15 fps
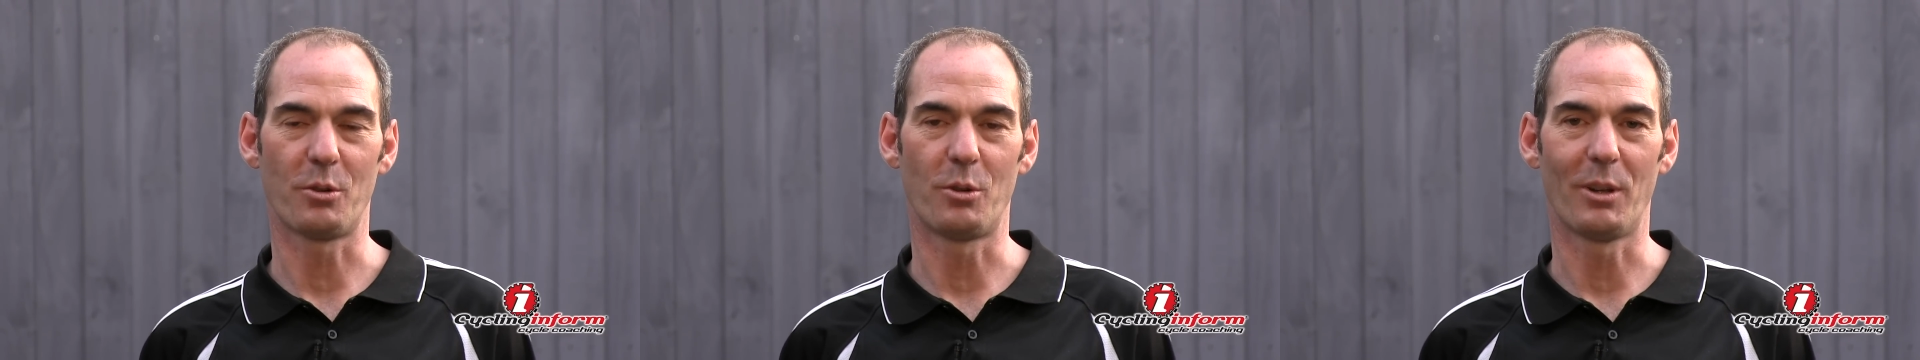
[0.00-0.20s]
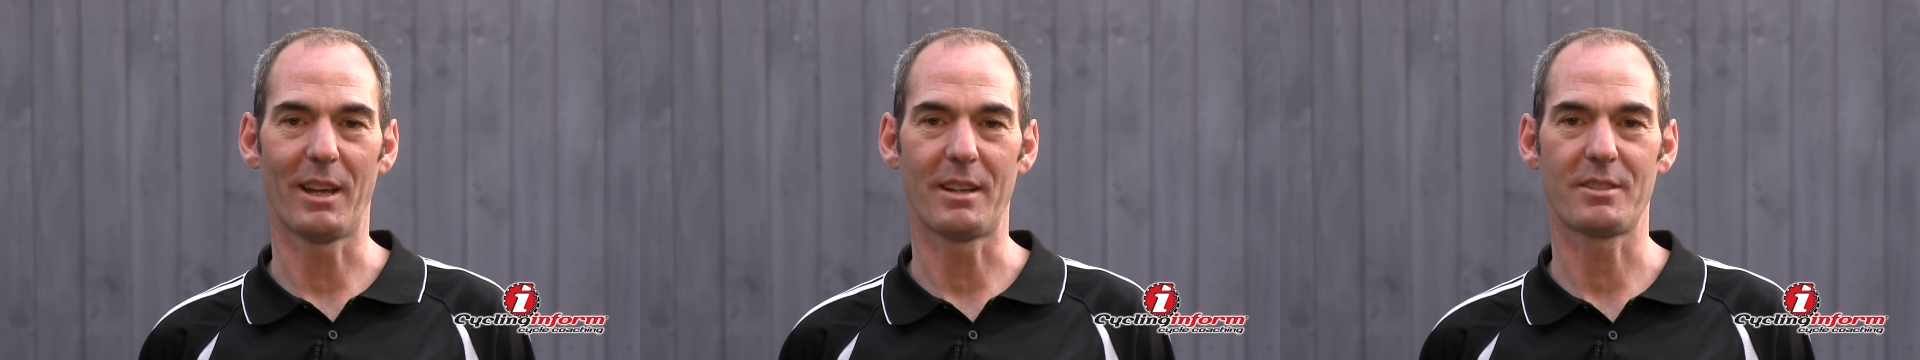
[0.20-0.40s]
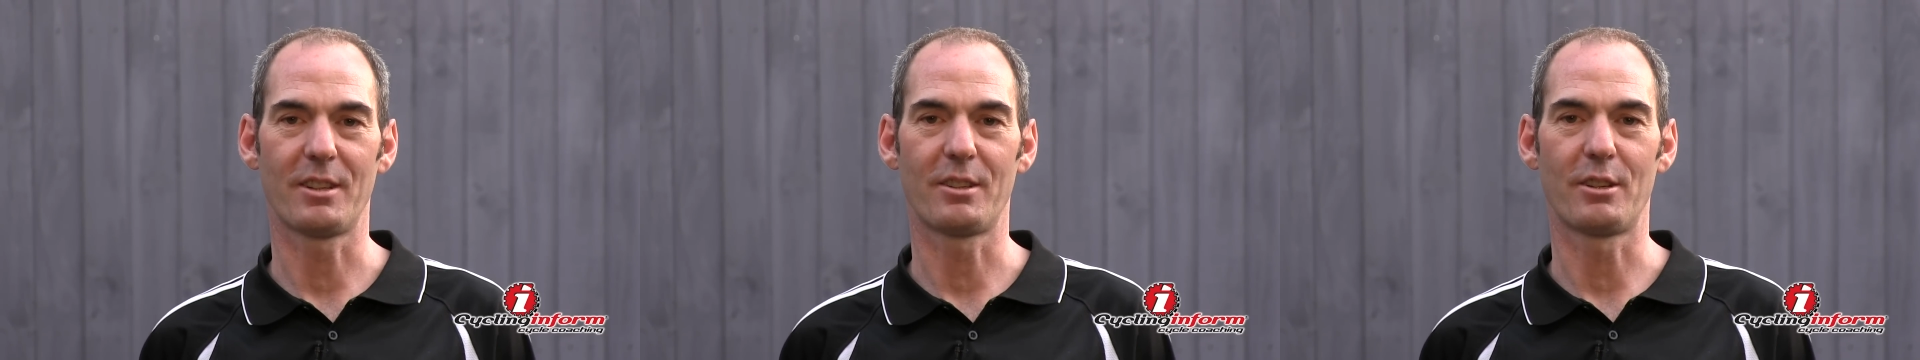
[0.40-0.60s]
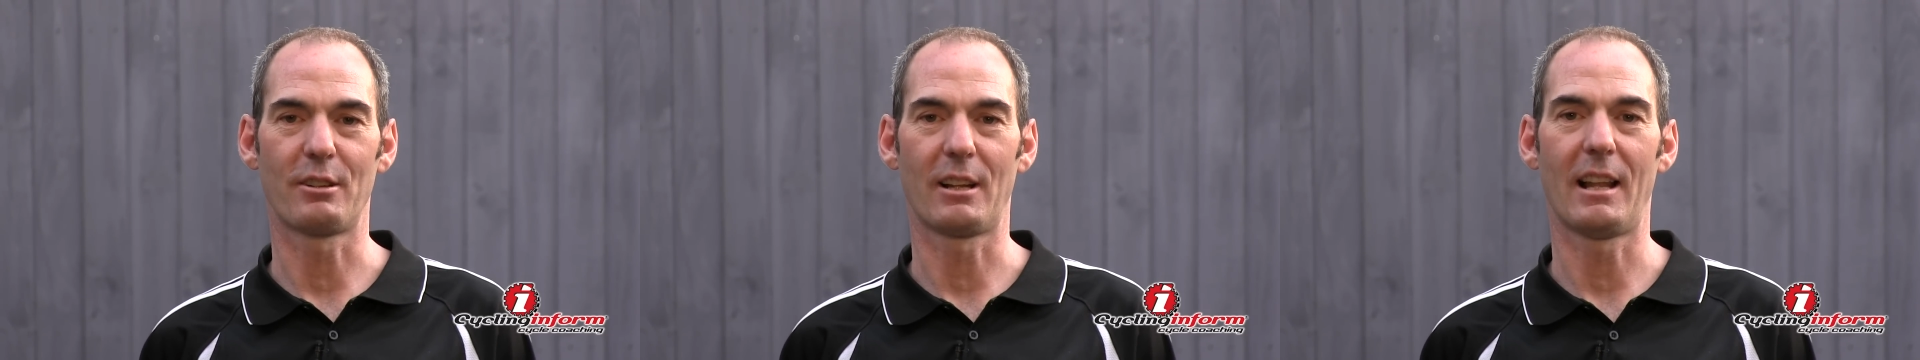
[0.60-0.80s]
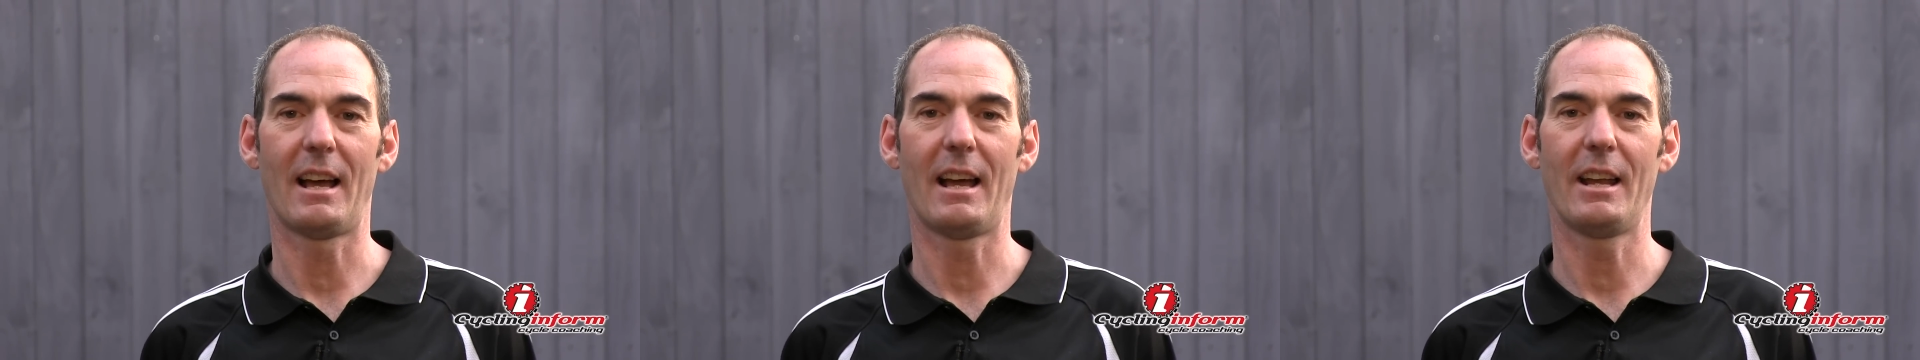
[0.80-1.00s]
or that's a
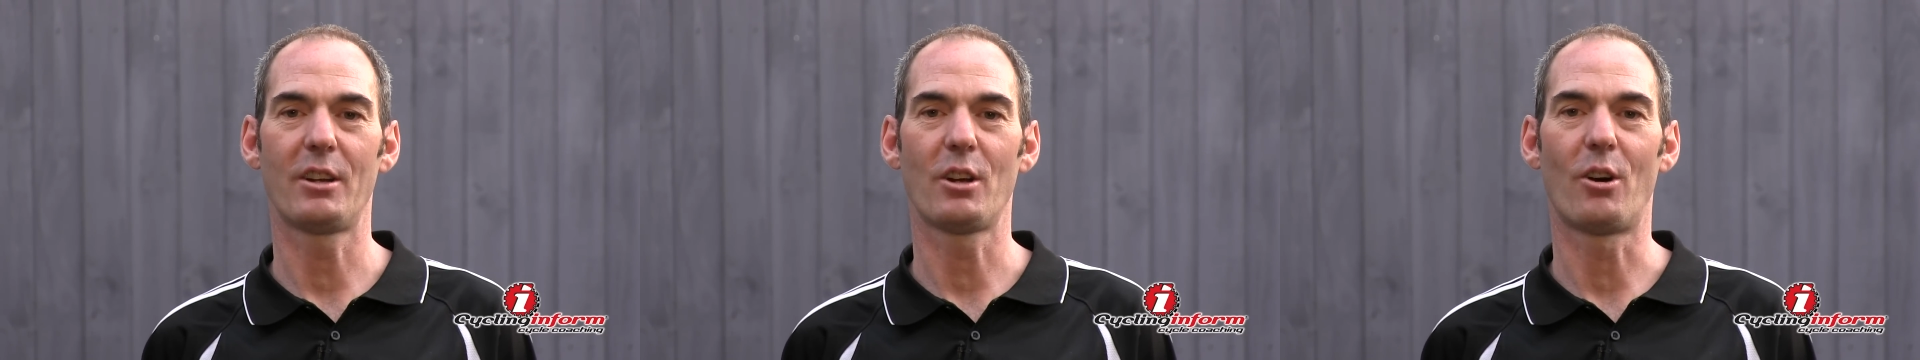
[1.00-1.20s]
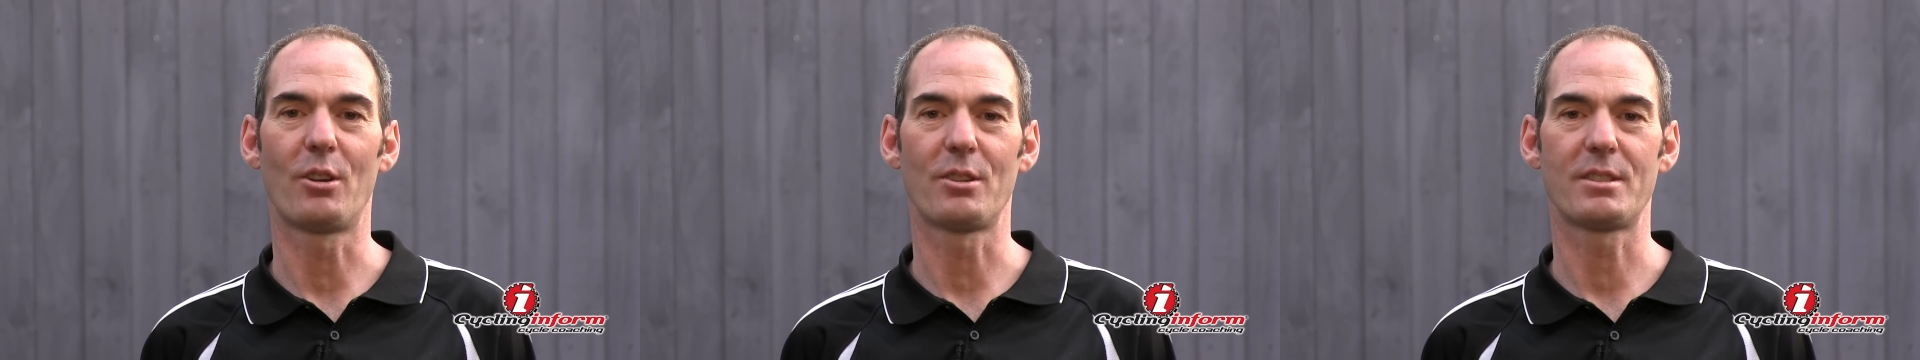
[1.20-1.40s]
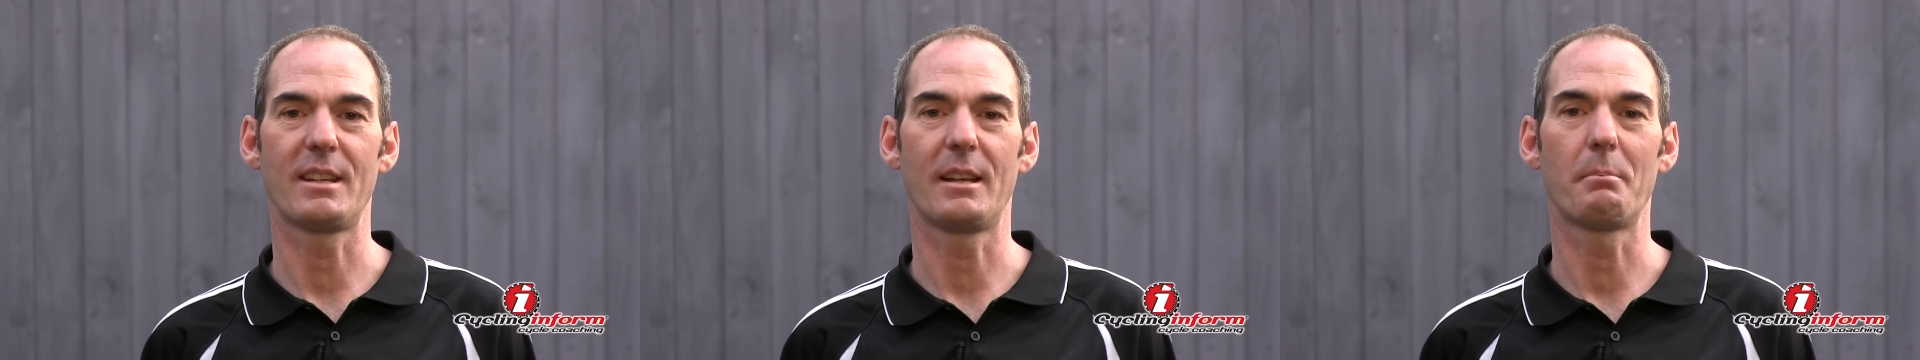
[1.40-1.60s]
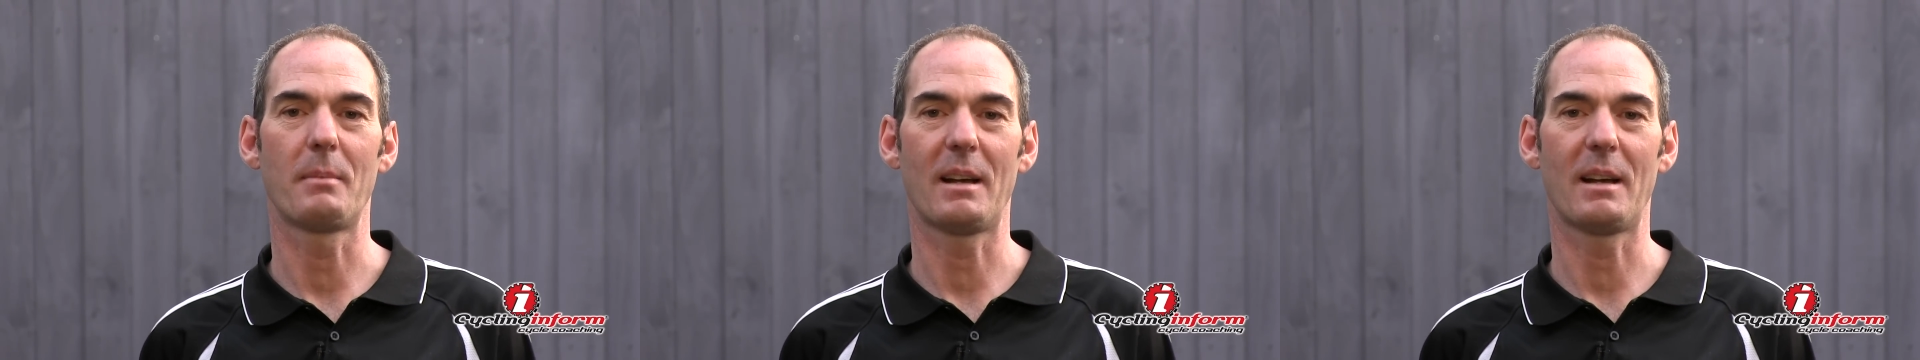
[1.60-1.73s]
delayed onset